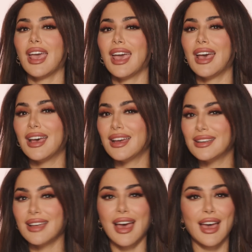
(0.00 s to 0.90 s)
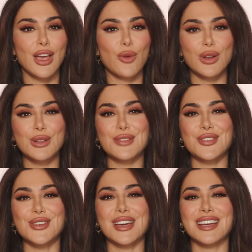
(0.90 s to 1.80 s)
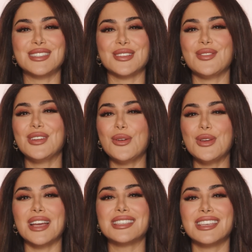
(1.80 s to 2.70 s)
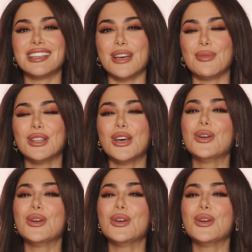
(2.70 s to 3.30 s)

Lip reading: and I want to do that for you guys. So let me know what you guys think down below.